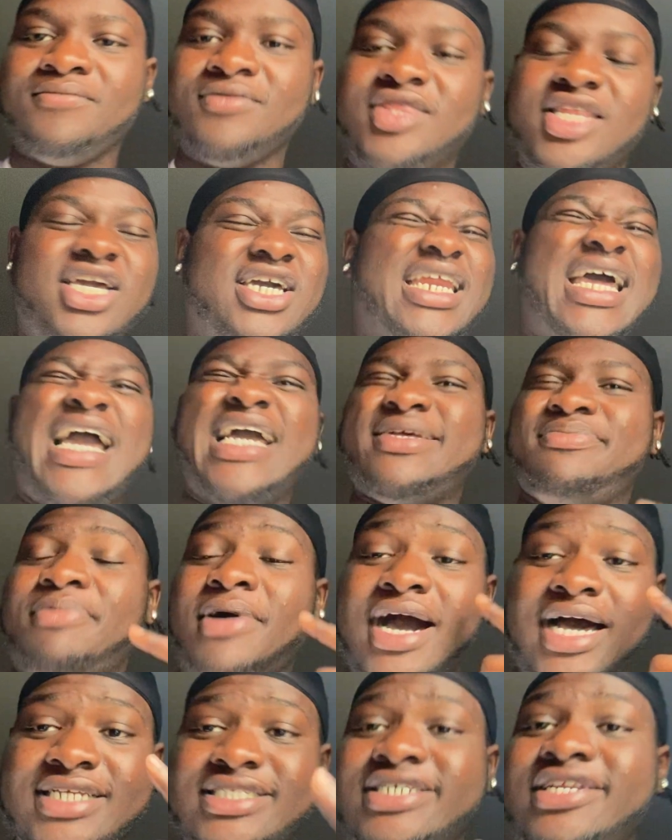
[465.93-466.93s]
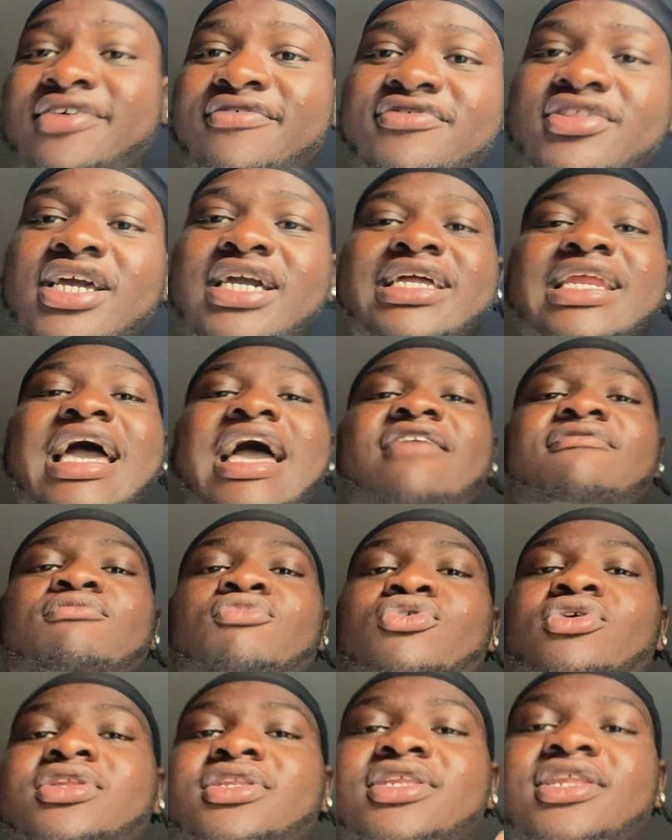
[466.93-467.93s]
They're going to act positive. They're going to have
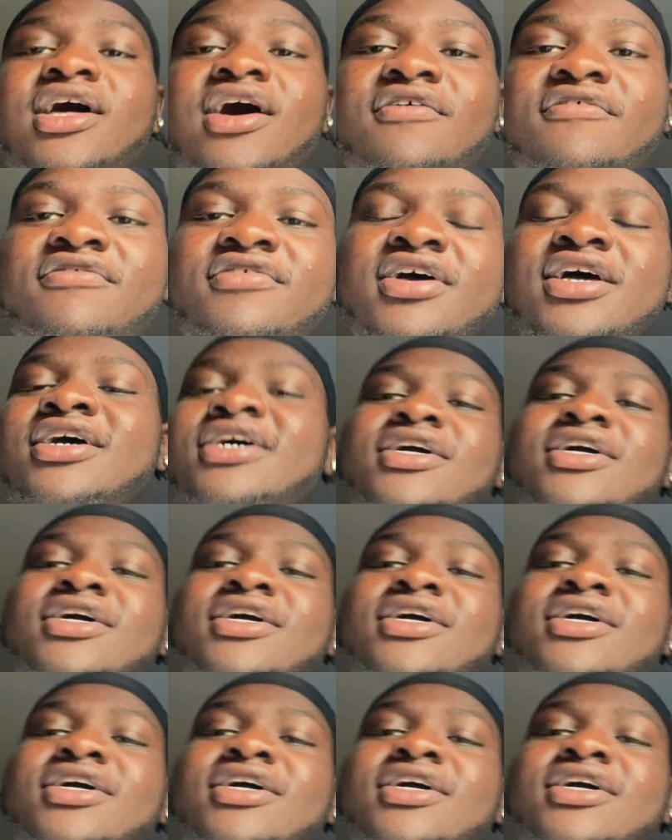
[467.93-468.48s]
more love.